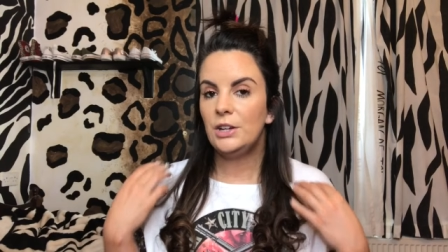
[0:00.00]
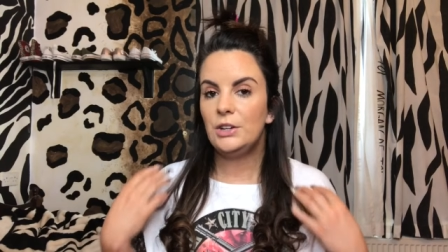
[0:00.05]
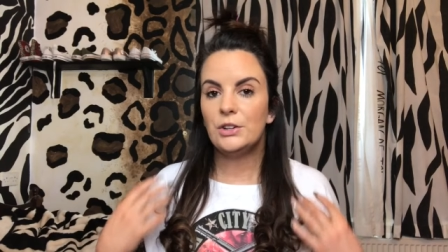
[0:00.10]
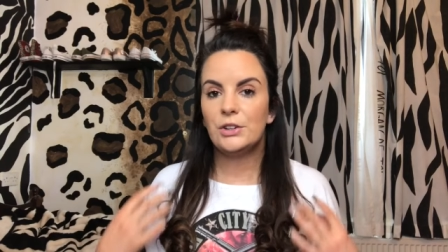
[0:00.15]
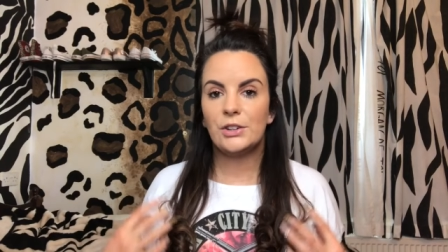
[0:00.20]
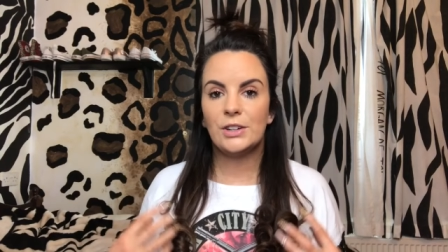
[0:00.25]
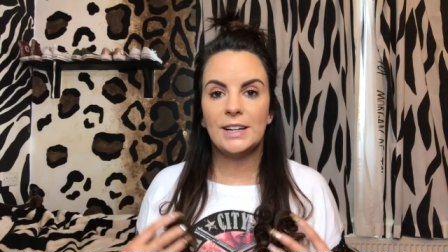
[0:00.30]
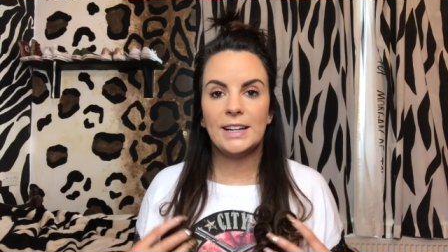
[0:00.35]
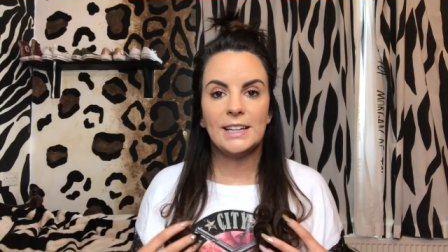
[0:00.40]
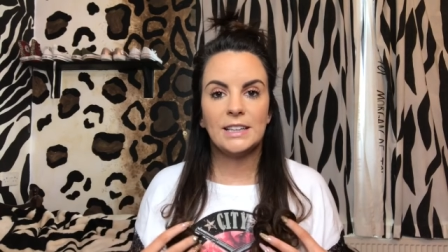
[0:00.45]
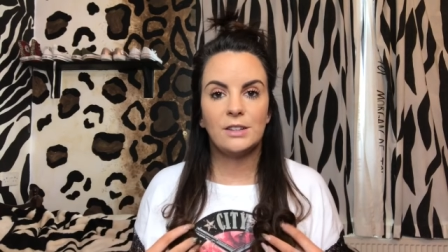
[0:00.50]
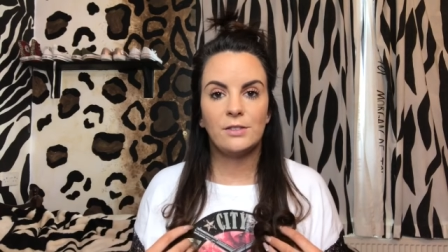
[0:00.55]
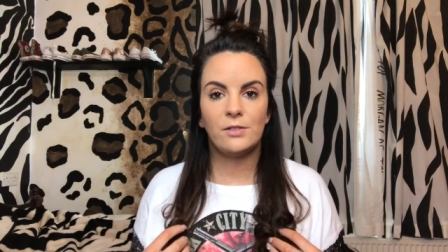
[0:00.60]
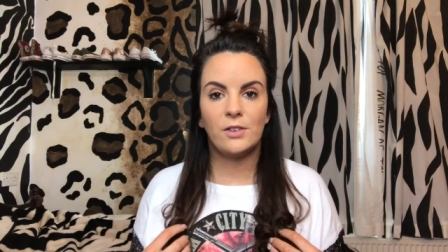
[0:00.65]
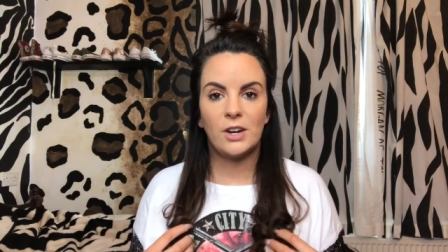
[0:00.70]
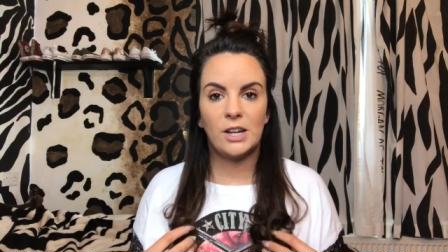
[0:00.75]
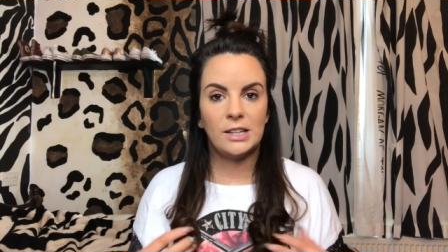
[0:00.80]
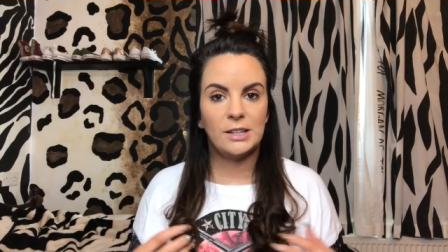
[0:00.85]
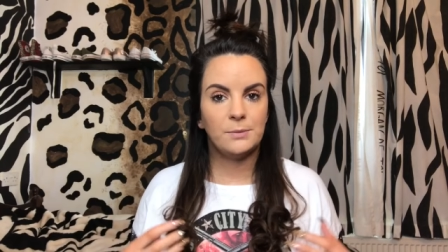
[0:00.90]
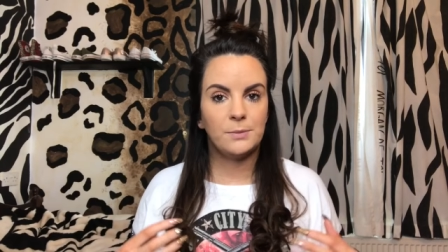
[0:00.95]
You're going to get the
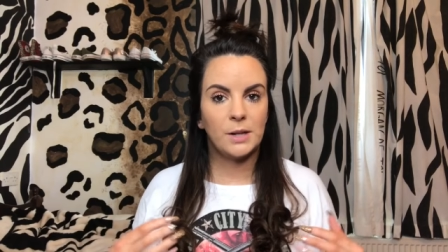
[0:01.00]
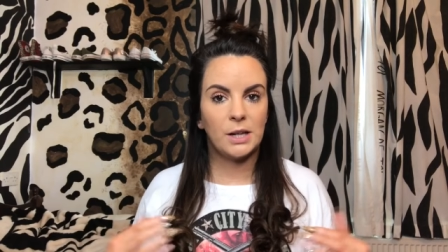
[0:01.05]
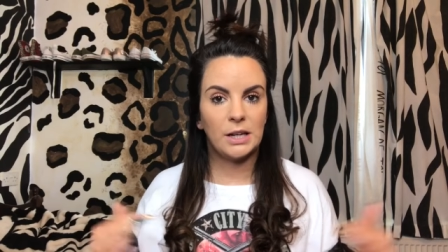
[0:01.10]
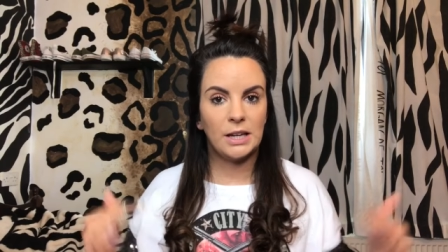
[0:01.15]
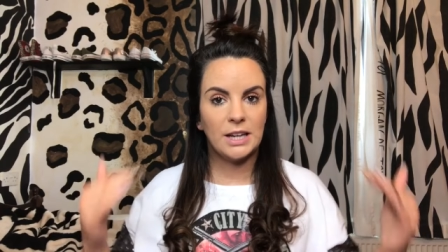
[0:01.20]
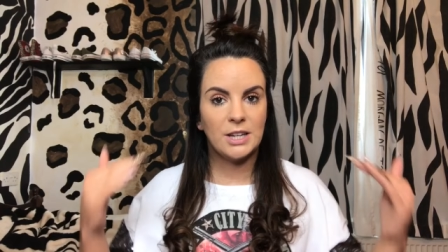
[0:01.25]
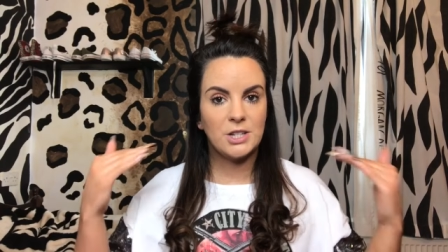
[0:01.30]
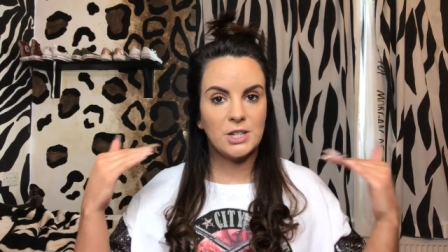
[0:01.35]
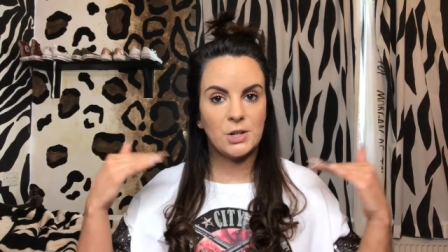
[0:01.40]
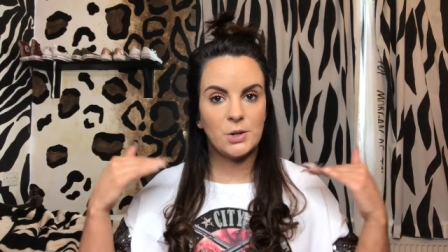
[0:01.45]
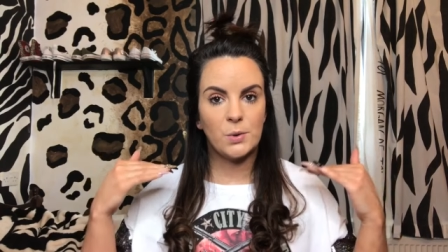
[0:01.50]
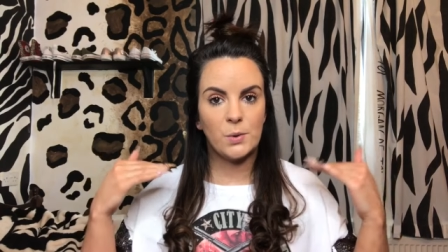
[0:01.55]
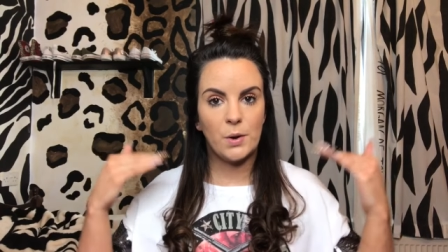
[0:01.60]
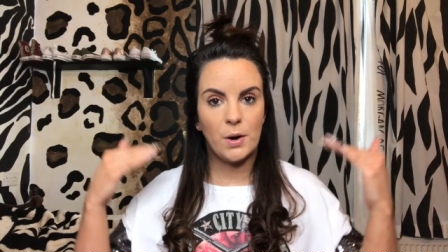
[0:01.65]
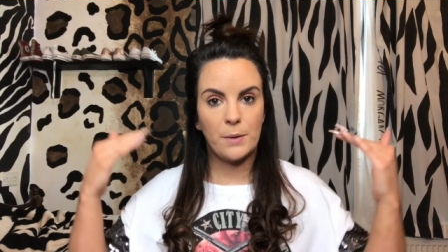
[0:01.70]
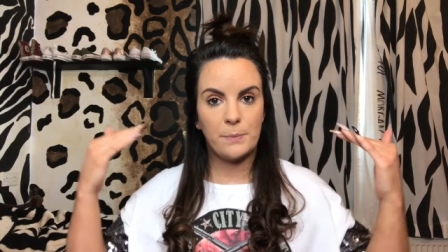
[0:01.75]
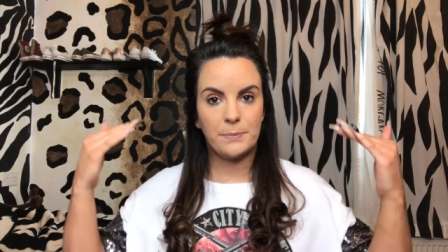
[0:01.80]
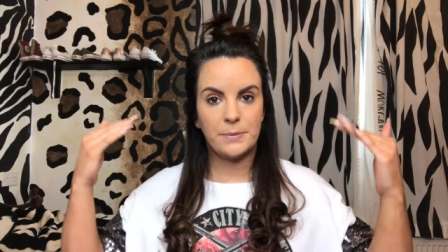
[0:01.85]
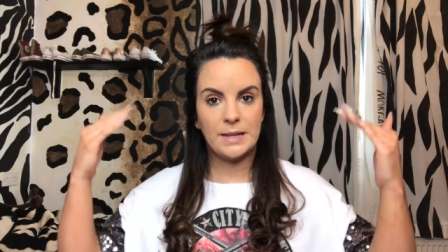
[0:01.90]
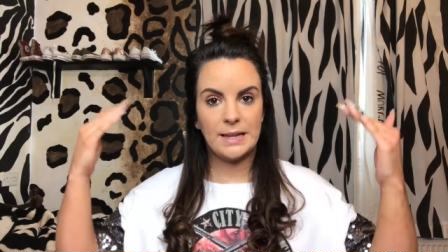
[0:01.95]
volume now as you go
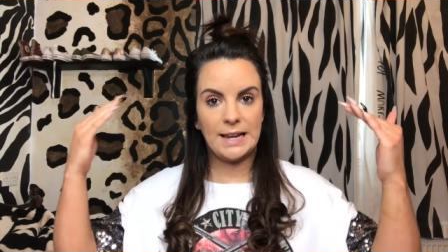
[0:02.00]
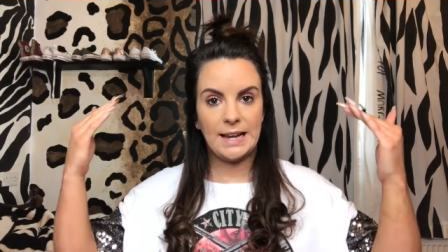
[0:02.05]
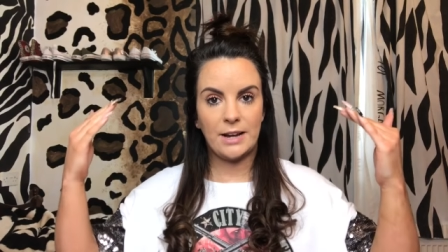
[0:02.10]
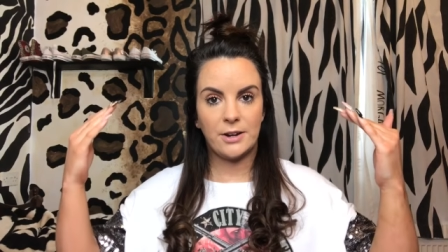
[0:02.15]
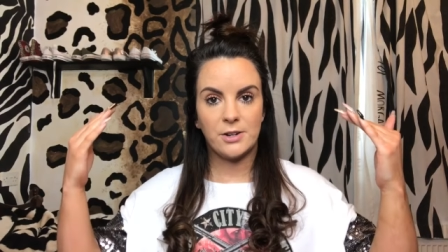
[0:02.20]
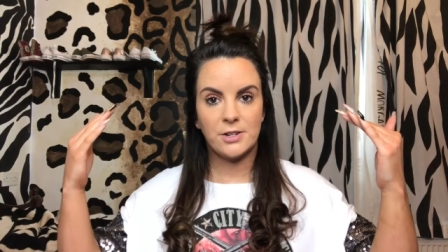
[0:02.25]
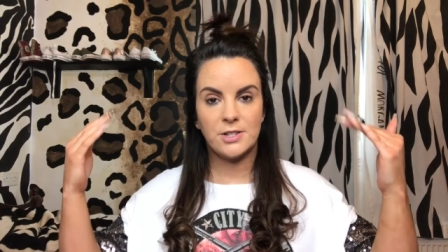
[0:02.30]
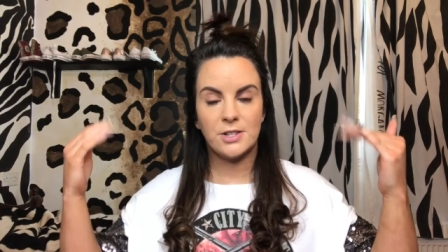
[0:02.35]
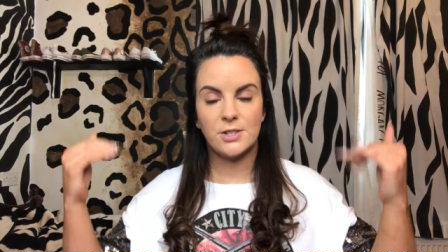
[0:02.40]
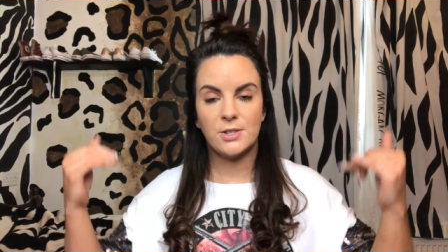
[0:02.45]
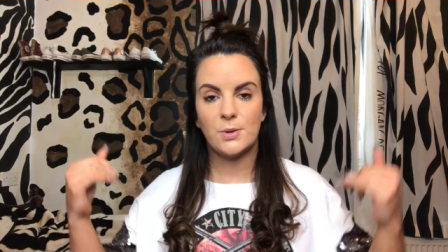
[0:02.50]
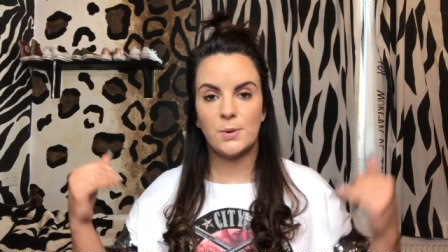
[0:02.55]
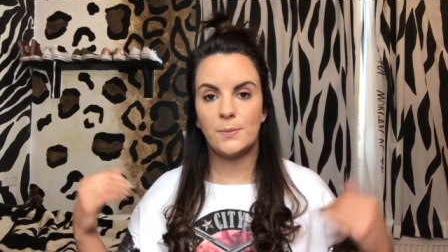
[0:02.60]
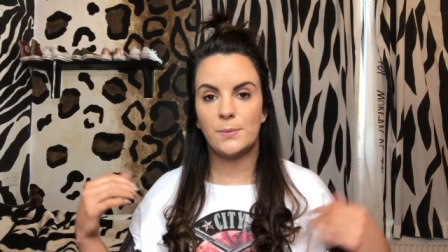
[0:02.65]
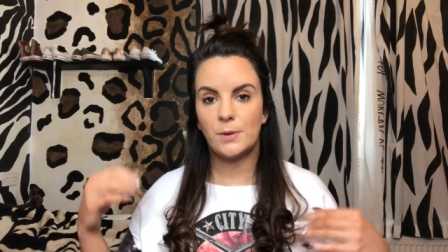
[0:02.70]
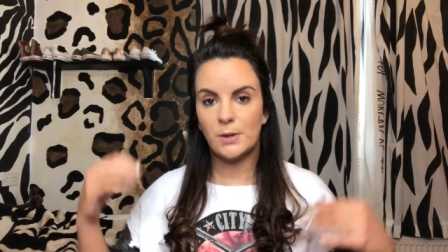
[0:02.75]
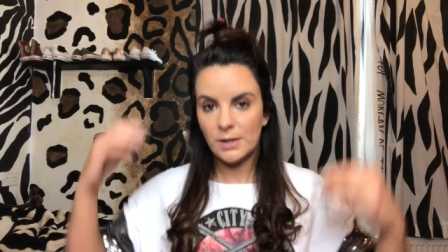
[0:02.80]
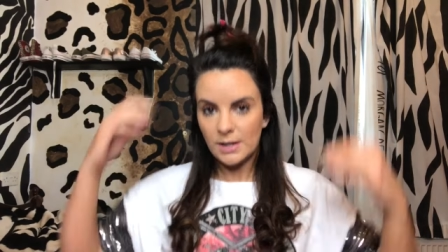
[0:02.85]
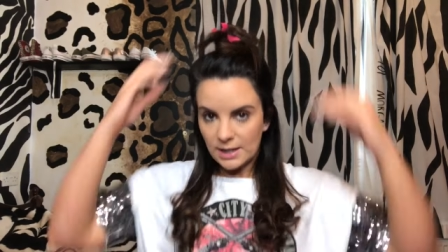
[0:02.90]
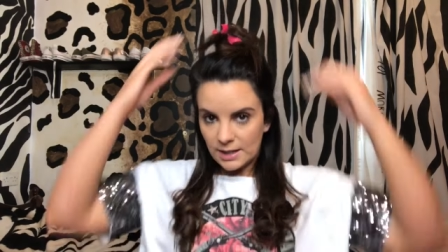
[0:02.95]
up the layers. So
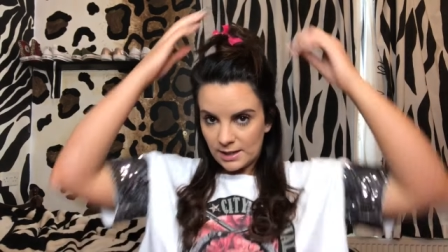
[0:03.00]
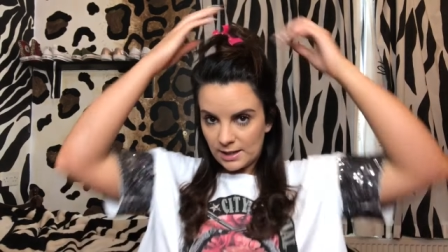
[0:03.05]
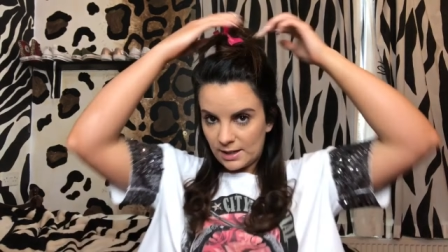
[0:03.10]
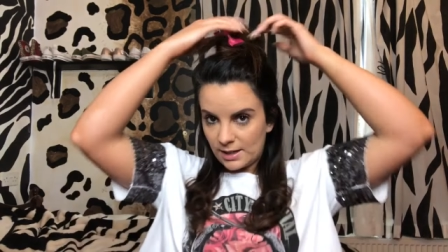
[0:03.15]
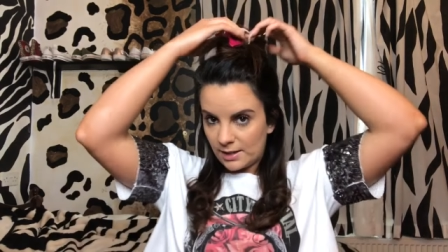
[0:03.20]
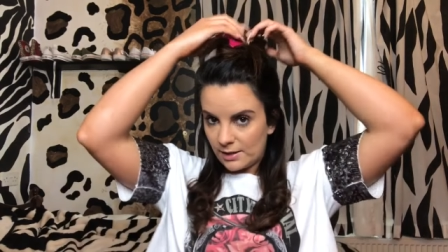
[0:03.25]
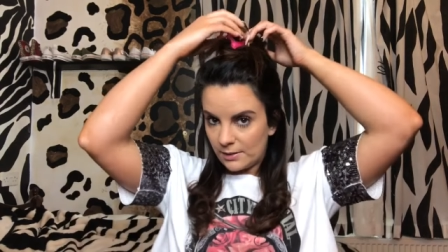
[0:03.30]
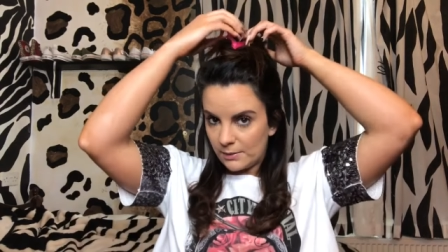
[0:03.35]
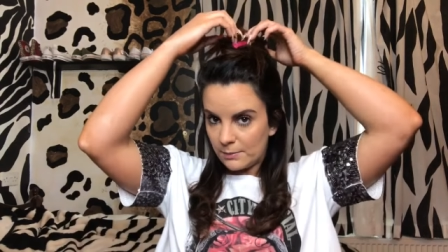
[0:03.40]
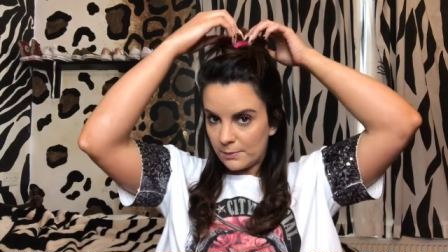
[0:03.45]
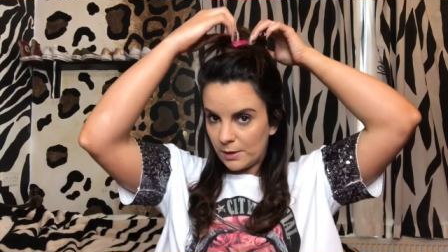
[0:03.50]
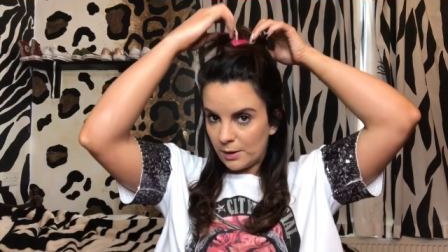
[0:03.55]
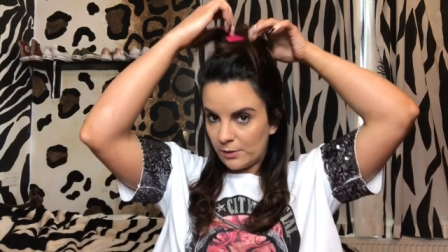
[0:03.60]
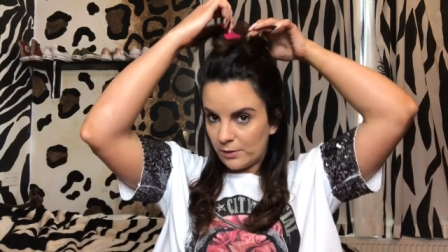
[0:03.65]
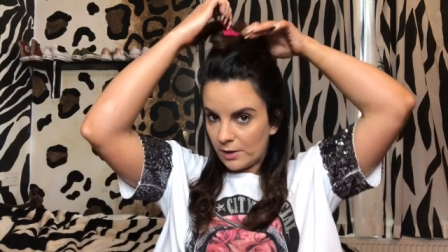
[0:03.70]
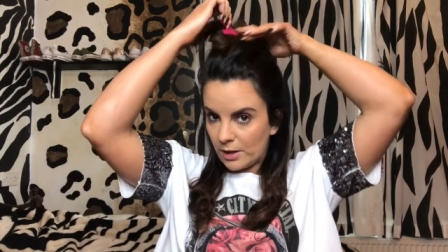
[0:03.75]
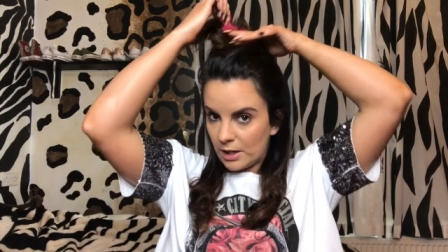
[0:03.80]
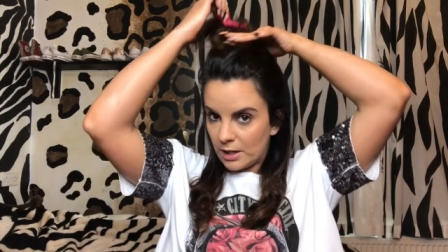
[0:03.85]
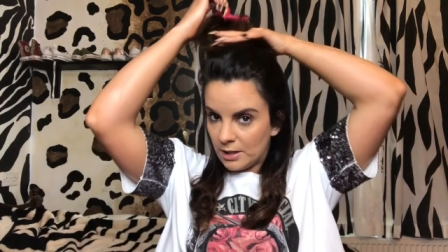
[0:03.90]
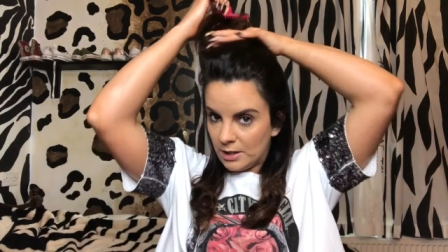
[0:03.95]
I'm going to
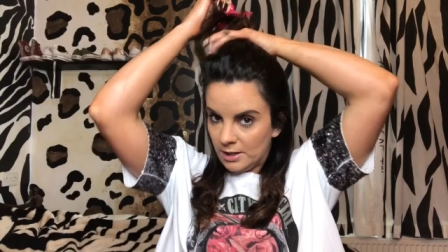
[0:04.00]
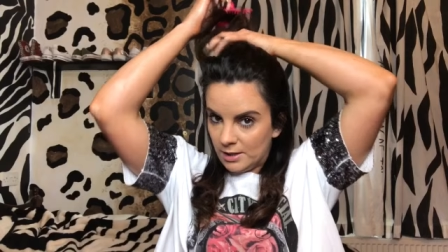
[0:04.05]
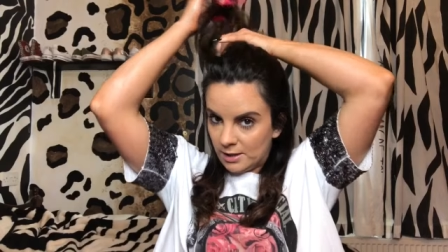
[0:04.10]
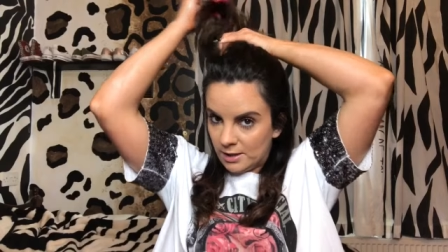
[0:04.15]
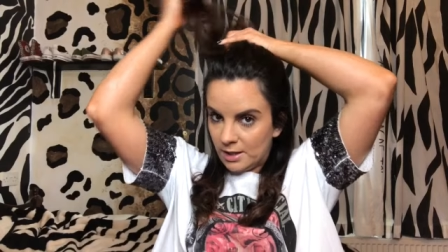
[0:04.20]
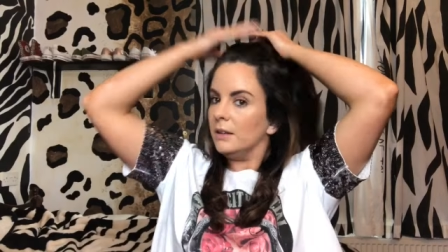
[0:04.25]
move on,